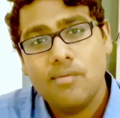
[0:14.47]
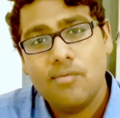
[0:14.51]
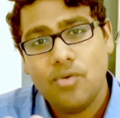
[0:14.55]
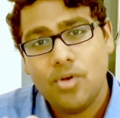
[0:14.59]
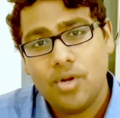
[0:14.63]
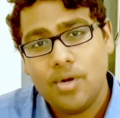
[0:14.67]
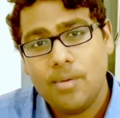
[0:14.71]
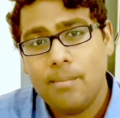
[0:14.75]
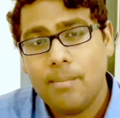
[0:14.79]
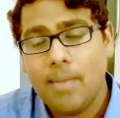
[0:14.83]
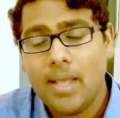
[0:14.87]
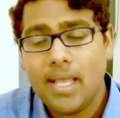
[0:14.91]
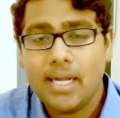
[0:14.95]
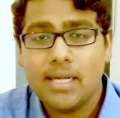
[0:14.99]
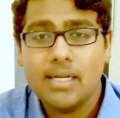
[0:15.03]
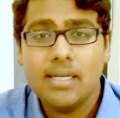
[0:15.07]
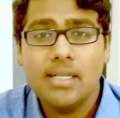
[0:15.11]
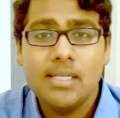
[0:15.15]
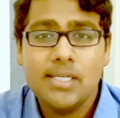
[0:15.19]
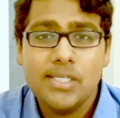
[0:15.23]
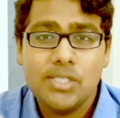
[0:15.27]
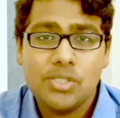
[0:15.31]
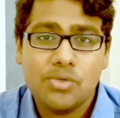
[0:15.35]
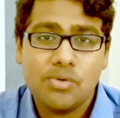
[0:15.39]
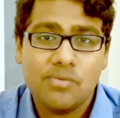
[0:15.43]
for a man
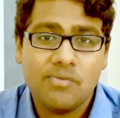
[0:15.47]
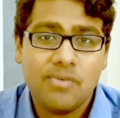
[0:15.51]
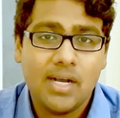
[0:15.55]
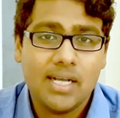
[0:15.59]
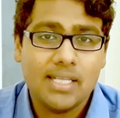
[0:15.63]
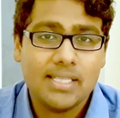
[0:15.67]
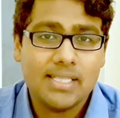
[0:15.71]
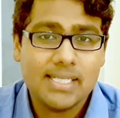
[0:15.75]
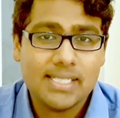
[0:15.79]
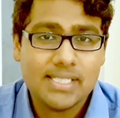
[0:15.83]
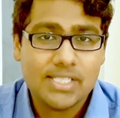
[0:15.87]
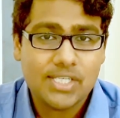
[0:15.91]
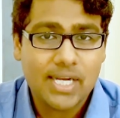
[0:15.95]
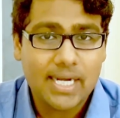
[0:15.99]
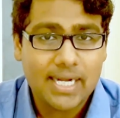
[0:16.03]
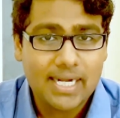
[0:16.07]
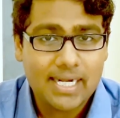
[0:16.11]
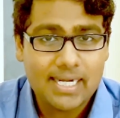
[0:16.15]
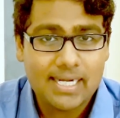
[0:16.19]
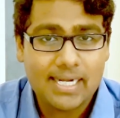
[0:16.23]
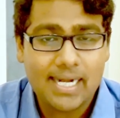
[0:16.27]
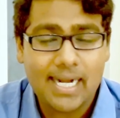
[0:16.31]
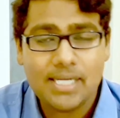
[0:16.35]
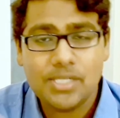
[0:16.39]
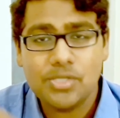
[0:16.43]
to father a
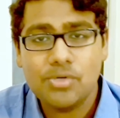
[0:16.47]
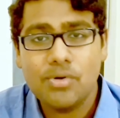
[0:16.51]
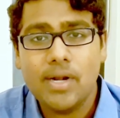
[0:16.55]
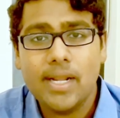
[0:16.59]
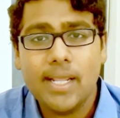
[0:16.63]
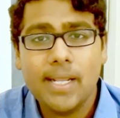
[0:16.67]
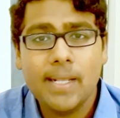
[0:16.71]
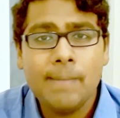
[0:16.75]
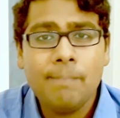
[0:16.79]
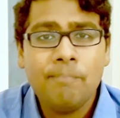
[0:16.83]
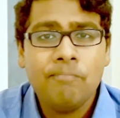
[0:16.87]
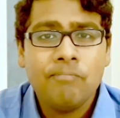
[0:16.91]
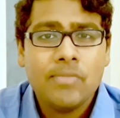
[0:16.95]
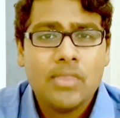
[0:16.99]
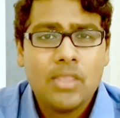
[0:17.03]
child naturally.